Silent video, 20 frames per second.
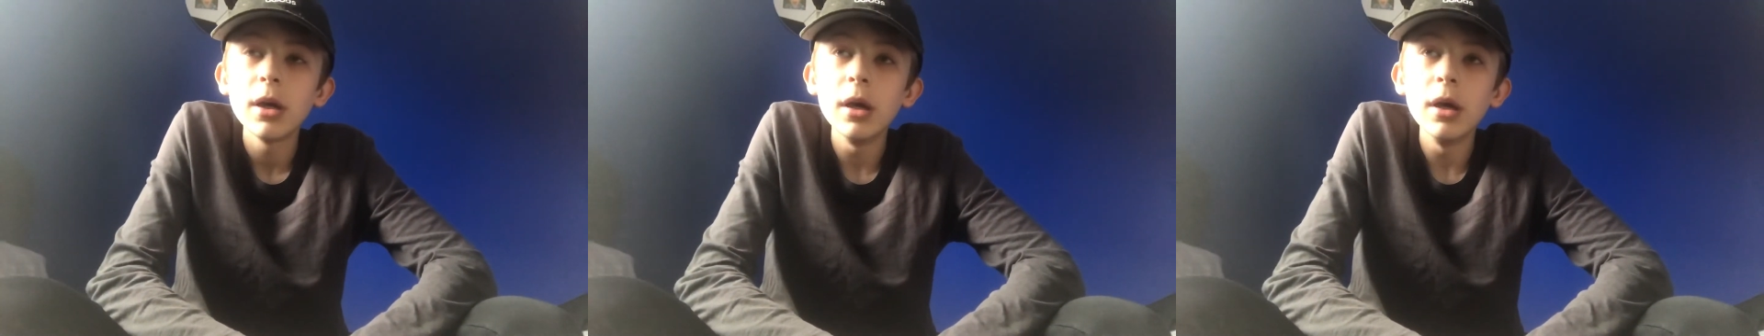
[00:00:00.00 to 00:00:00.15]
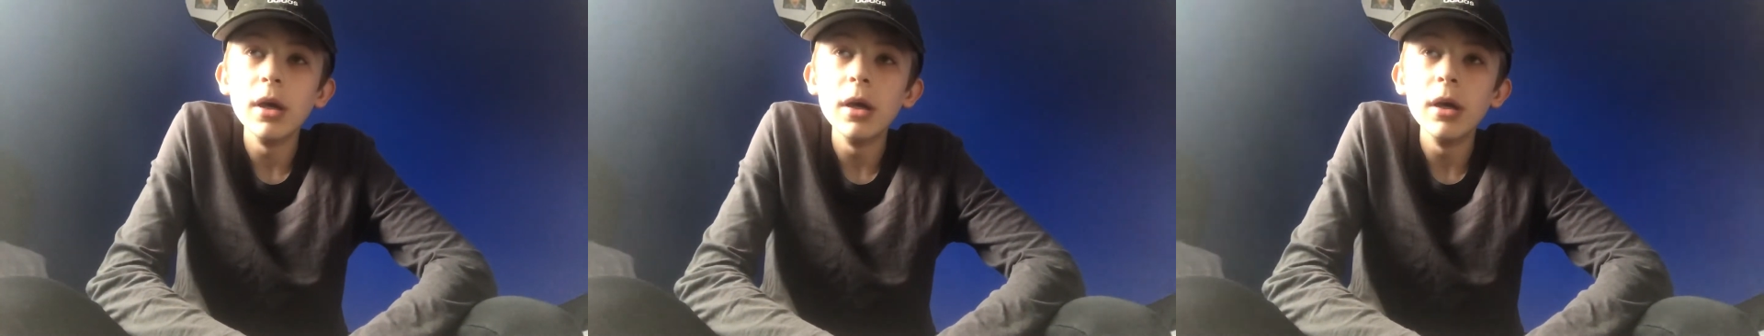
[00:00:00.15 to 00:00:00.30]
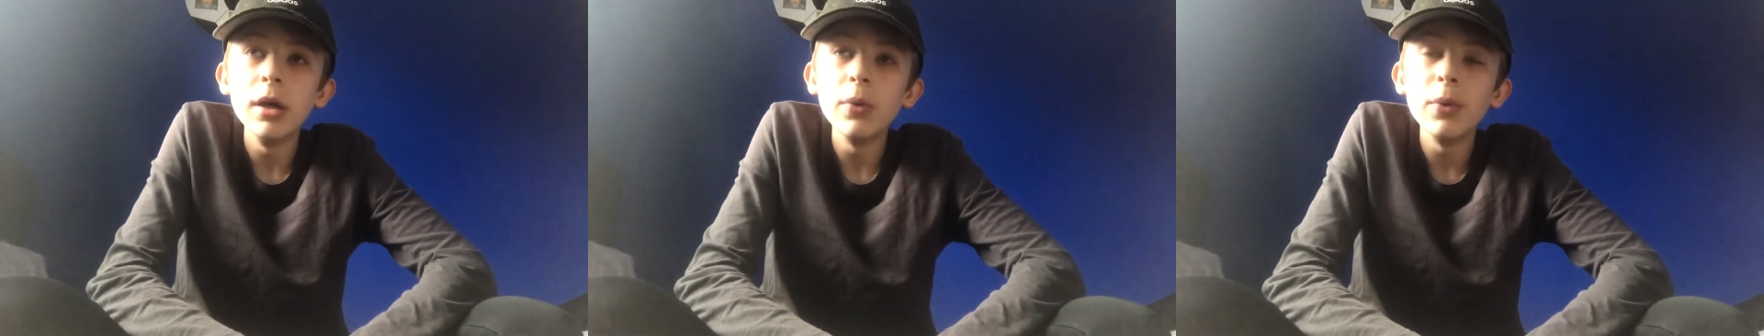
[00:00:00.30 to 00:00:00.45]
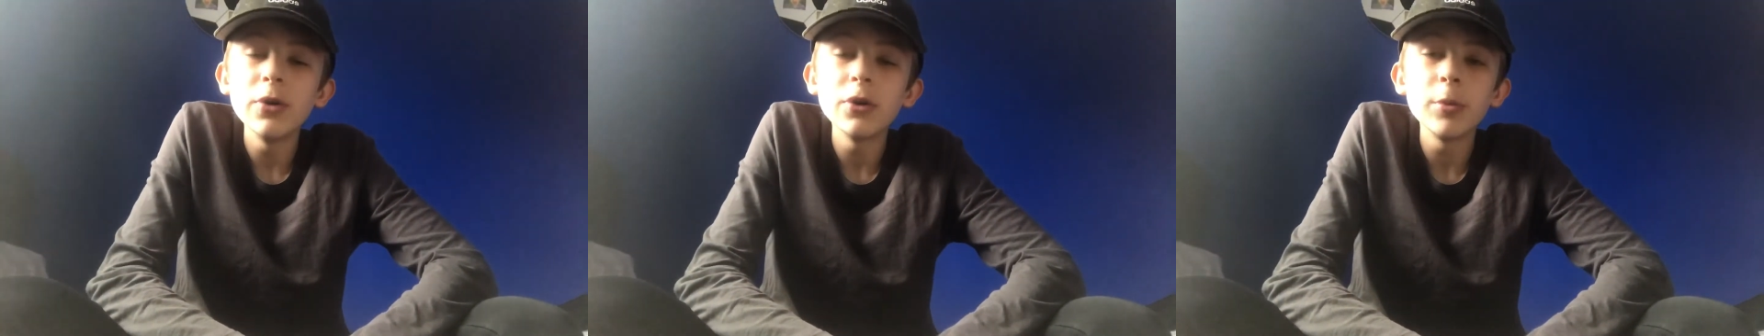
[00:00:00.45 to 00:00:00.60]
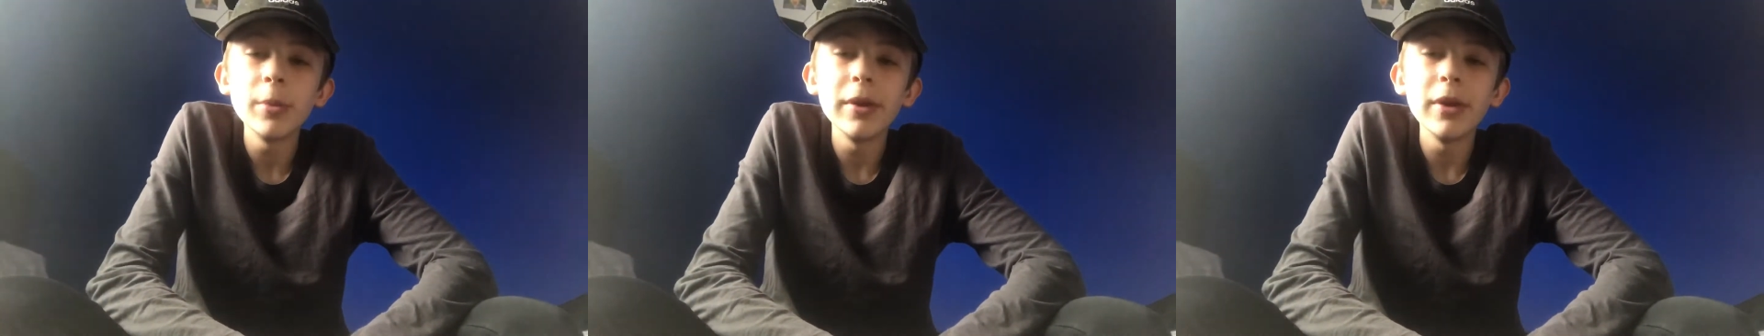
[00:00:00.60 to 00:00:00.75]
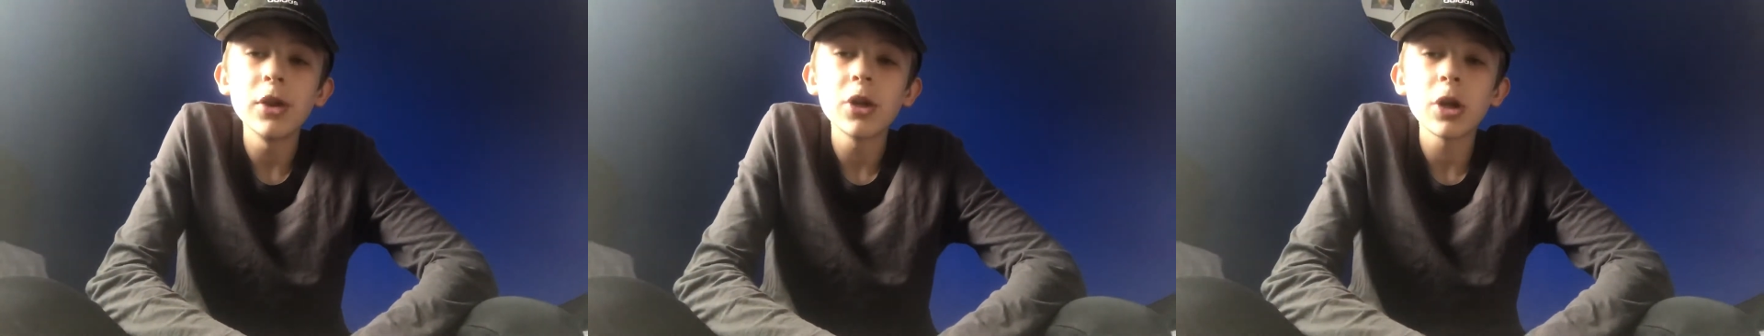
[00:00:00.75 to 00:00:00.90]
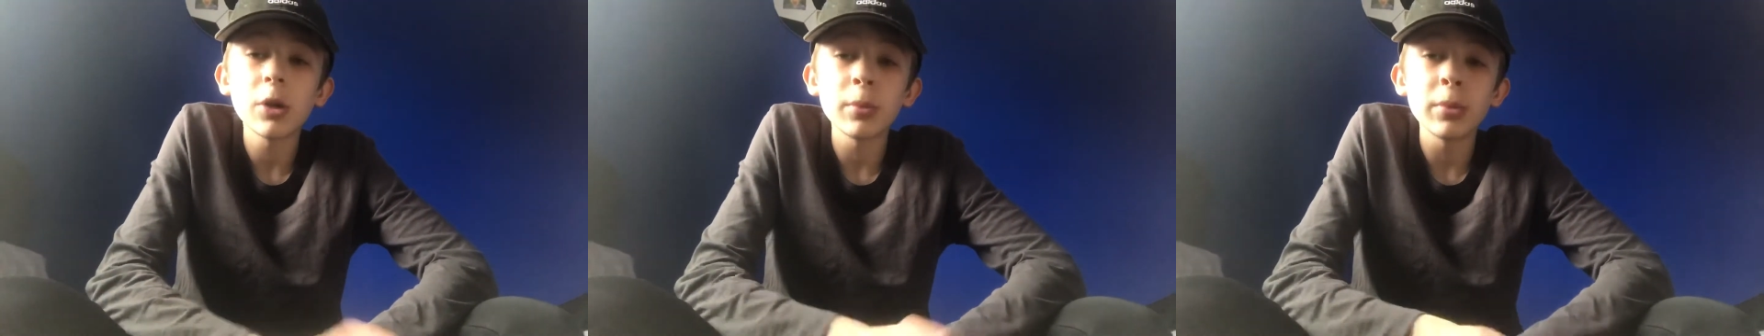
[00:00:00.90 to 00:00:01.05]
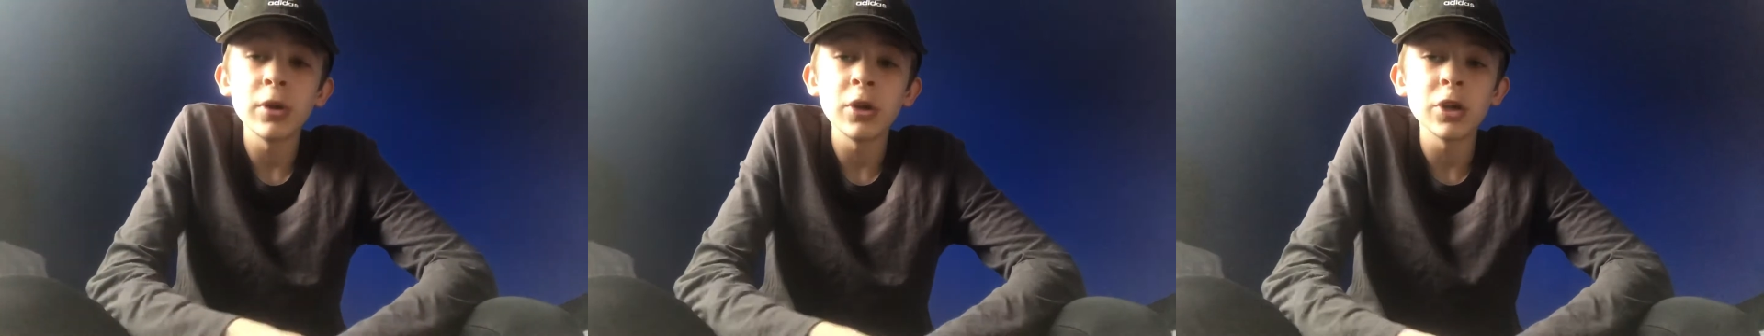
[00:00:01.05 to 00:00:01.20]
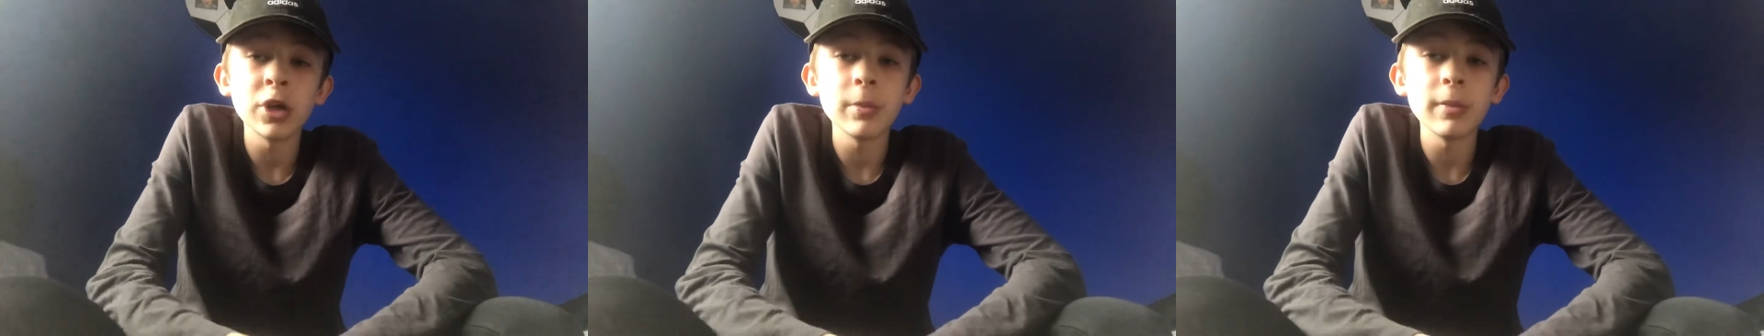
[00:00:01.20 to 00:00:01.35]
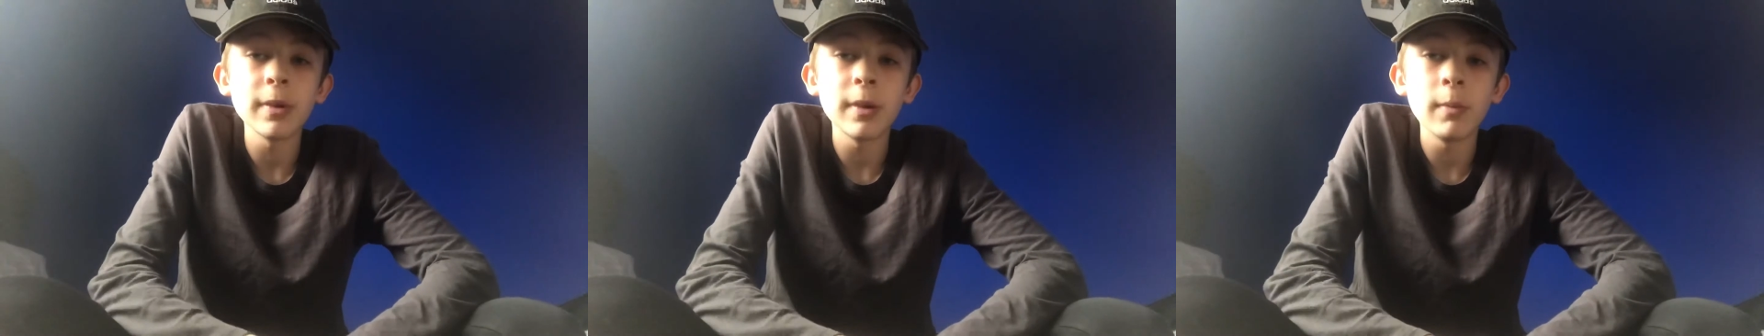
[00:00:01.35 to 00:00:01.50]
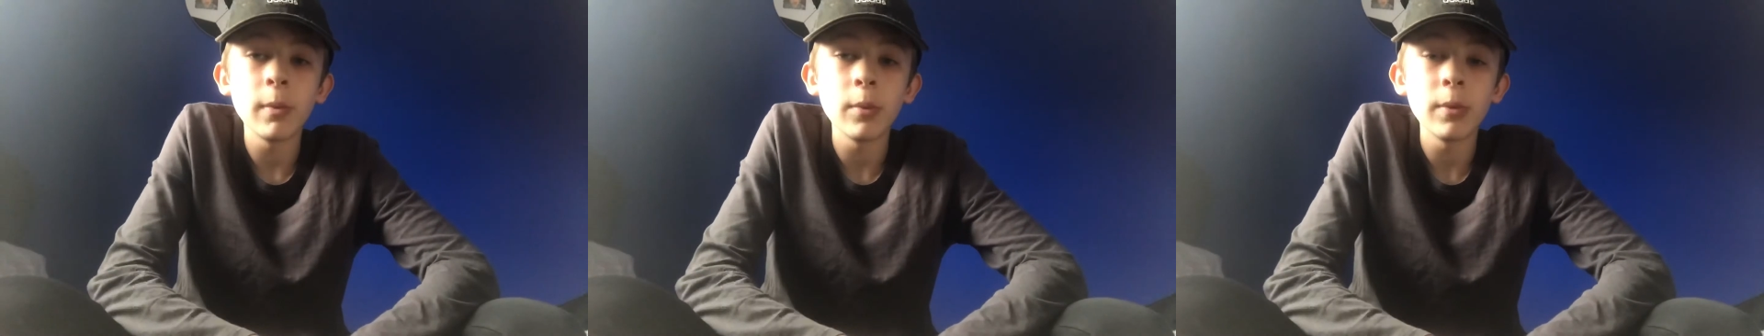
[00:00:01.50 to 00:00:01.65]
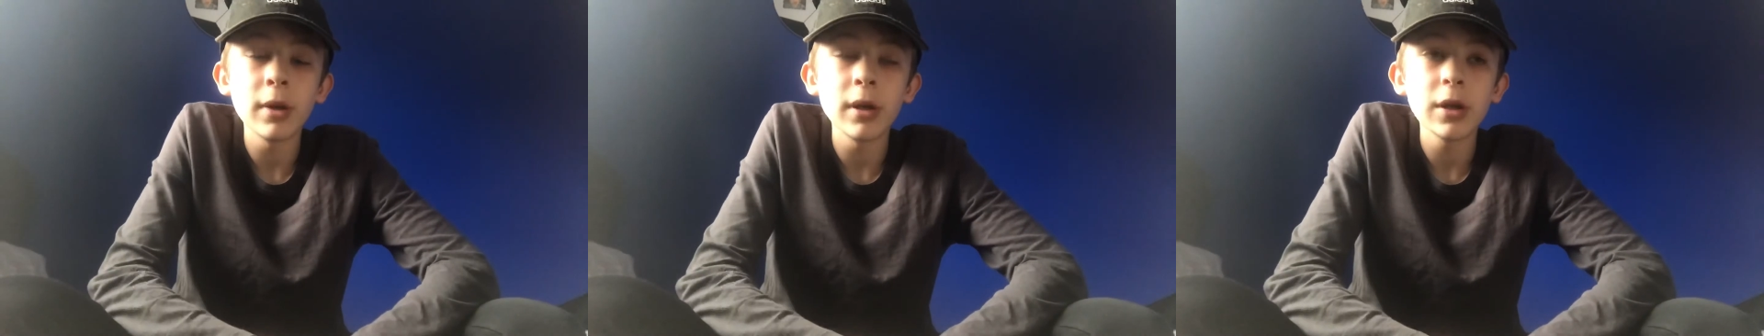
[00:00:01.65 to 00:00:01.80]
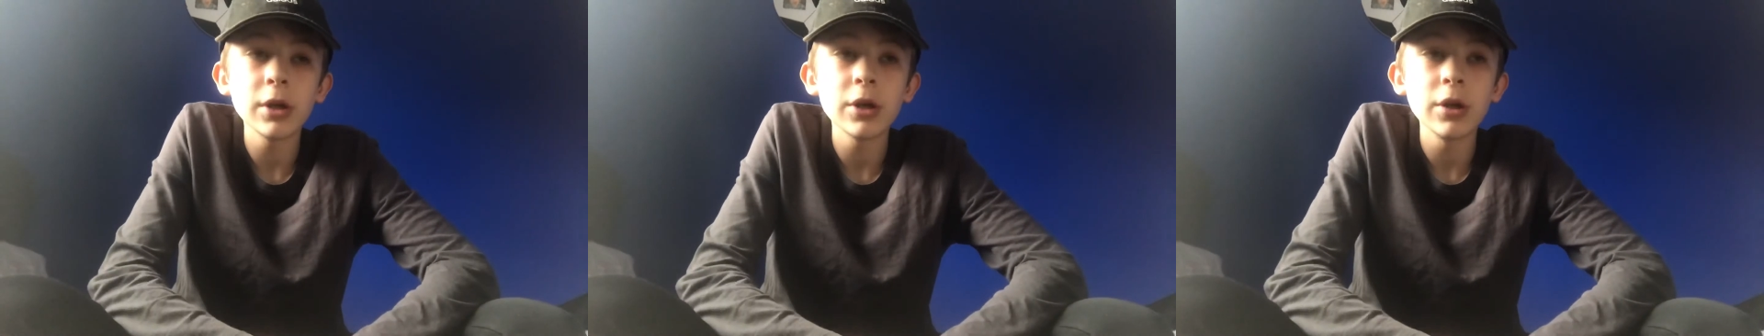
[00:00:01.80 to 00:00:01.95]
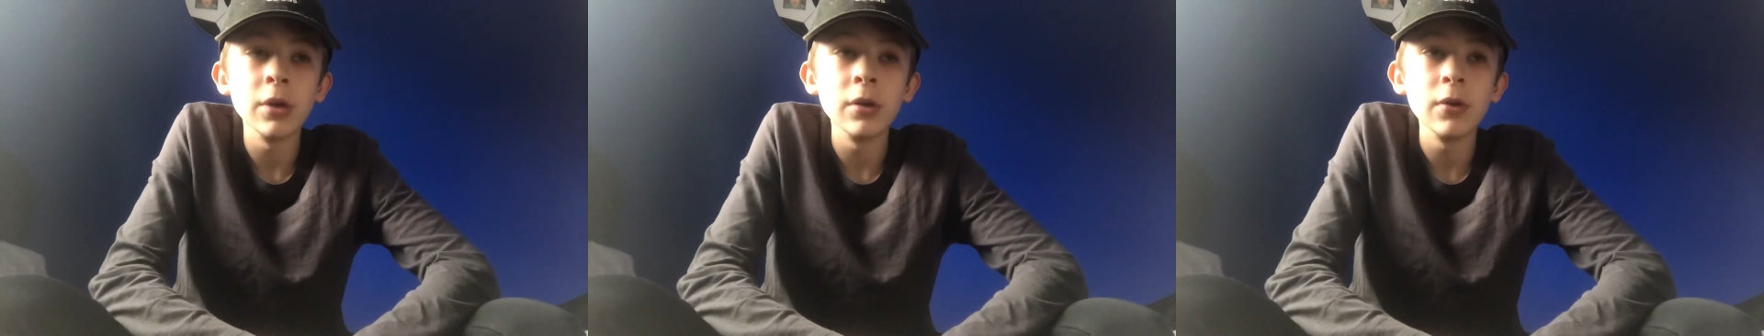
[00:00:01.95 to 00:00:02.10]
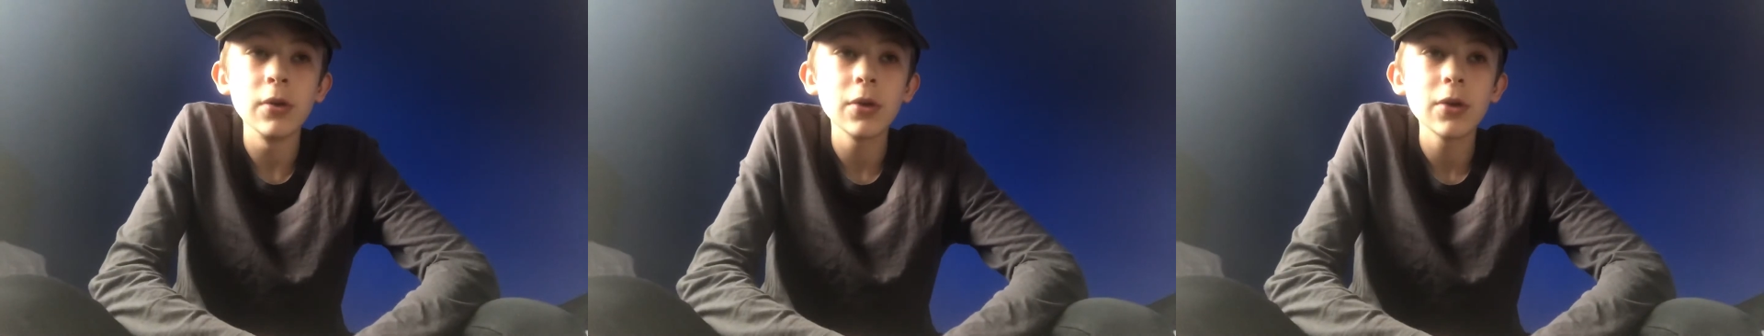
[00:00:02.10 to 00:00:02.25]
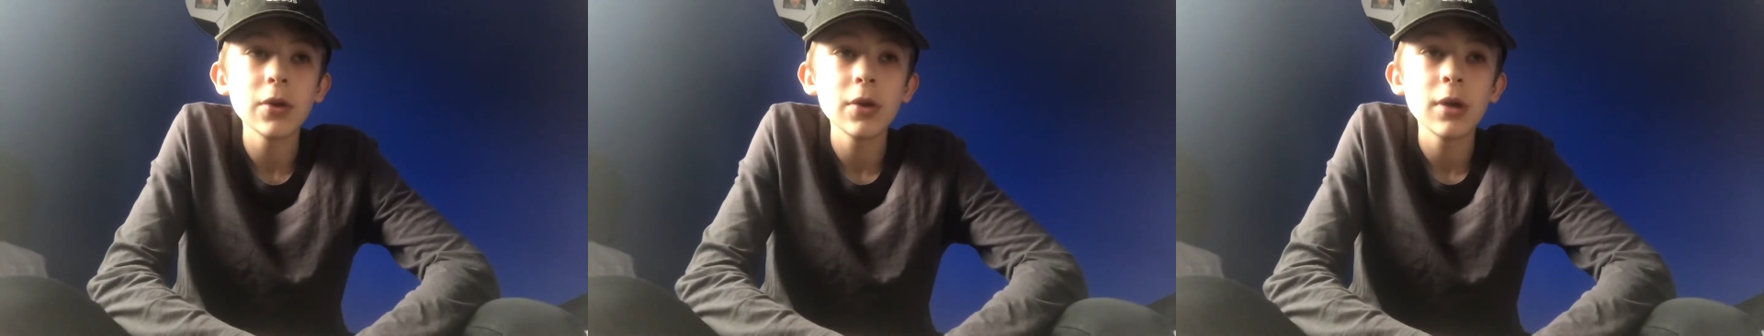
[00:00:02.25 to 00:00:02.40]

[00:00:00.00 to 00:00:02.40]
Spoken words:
which will be the Championship table predictions.